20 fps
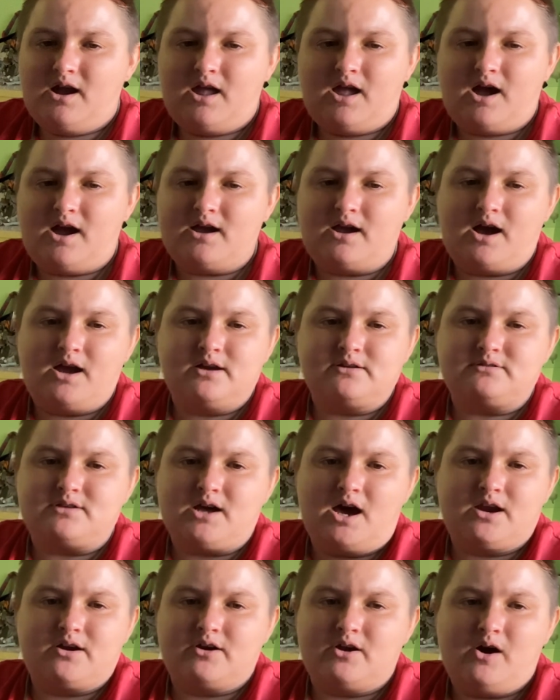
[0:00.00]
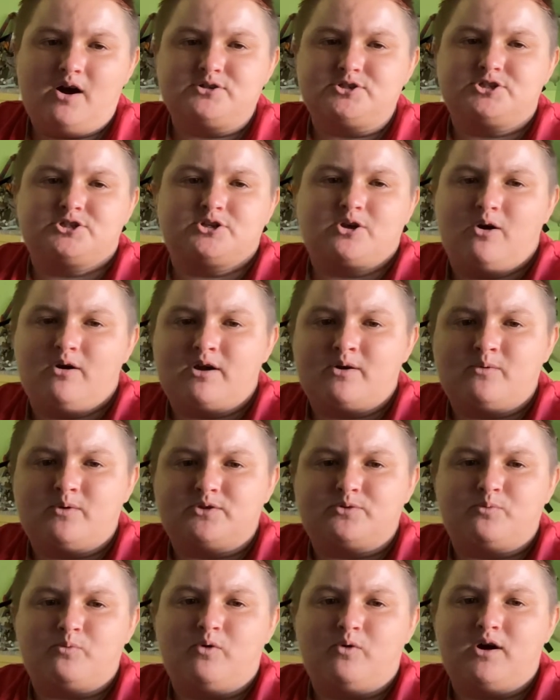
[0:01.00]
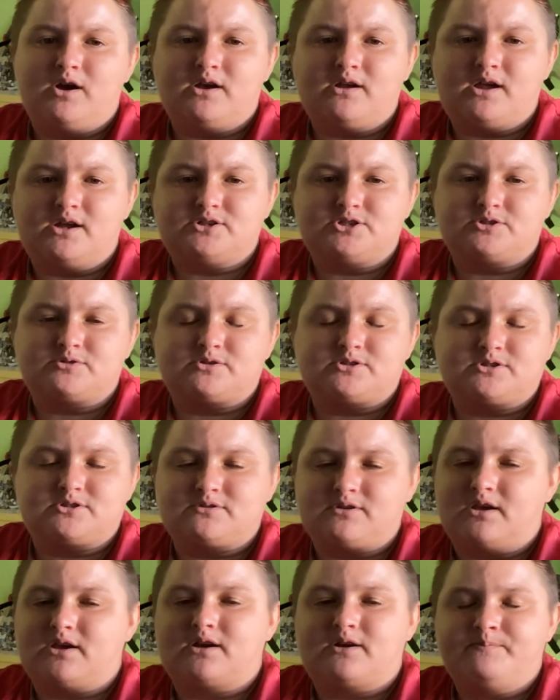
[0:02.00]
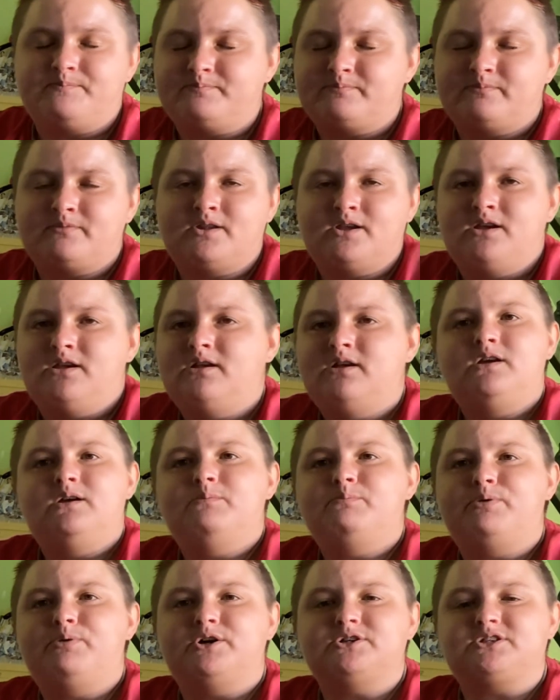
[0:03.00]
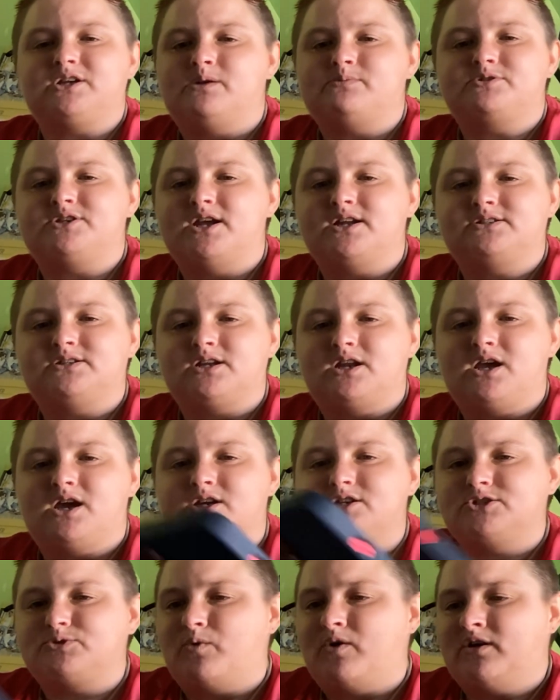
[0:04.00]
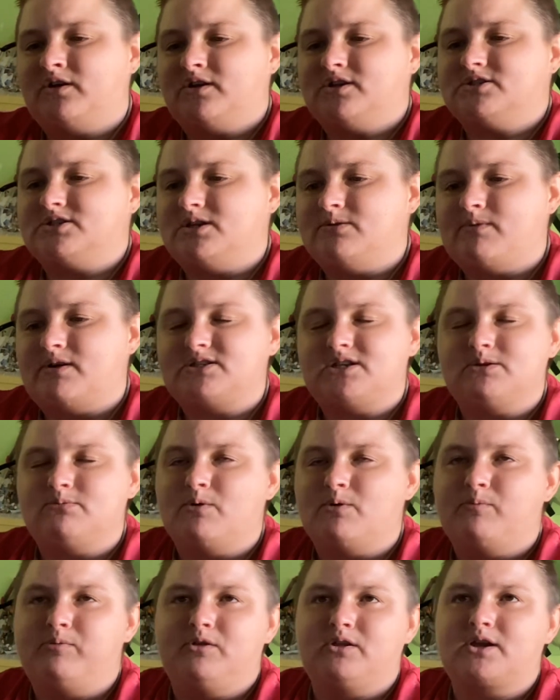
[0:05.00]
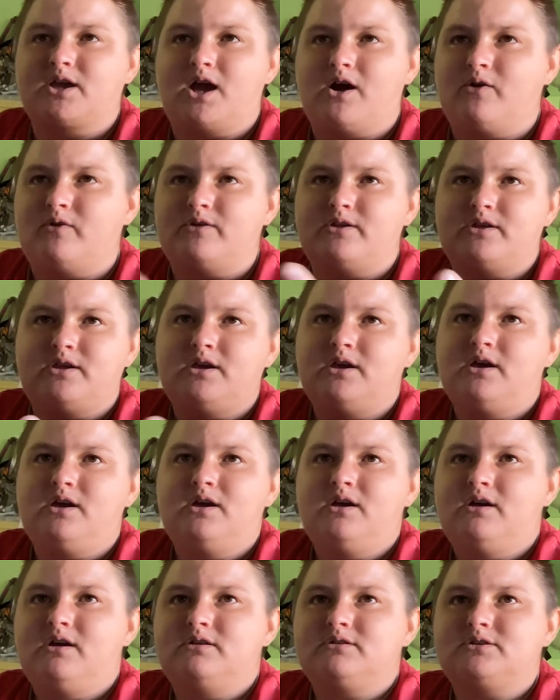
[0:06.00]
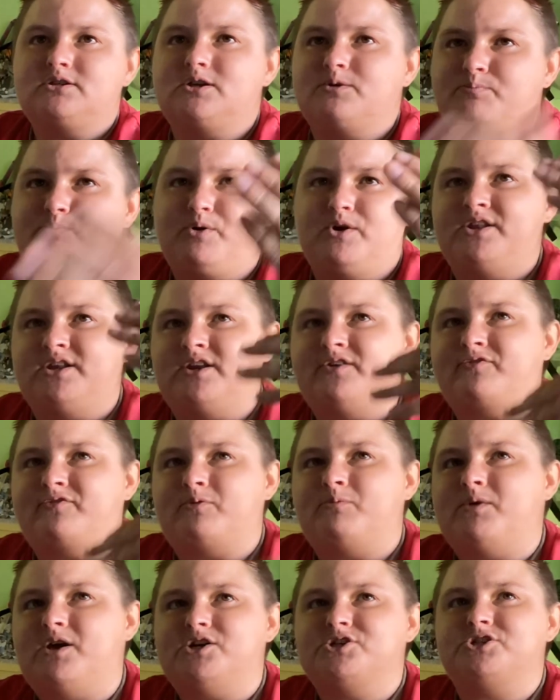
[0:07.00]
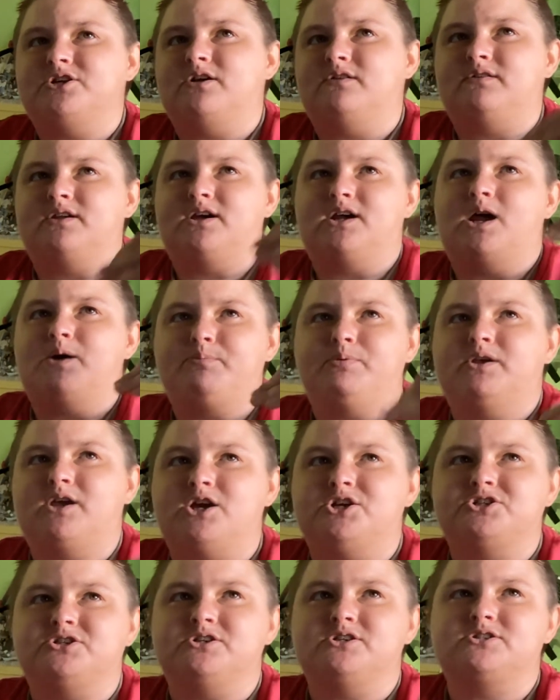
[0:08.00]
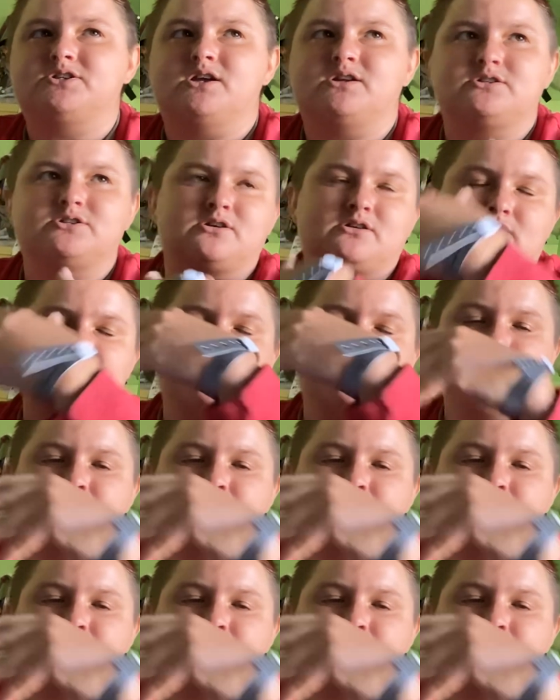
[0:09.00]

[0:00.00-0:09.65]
I don't know. I was just going with what I just was person I'm seeing today. Just wanted to see my T-Mobile account to put in the information on that application to send to